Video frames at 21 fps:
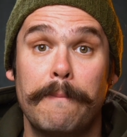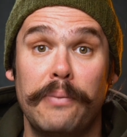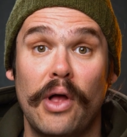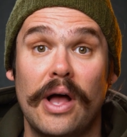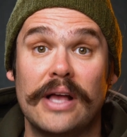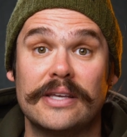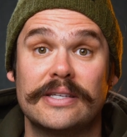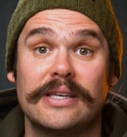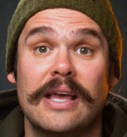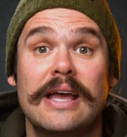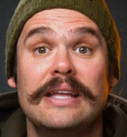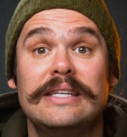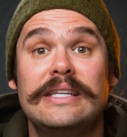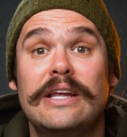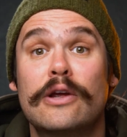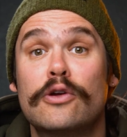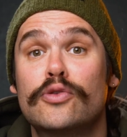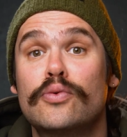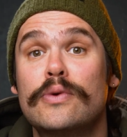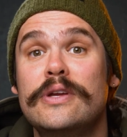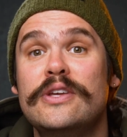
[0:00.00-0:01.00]
Plus,
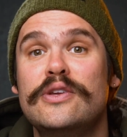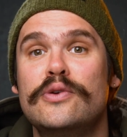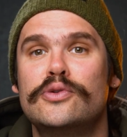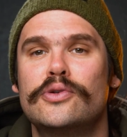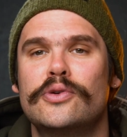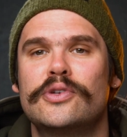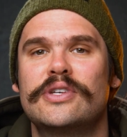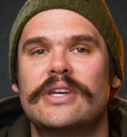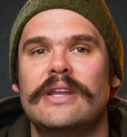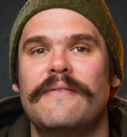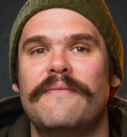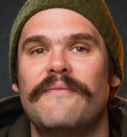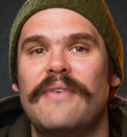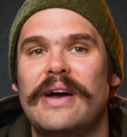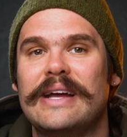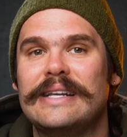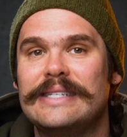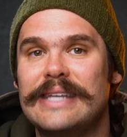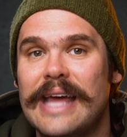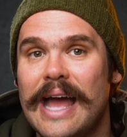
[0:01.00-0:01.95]
tier three users can invite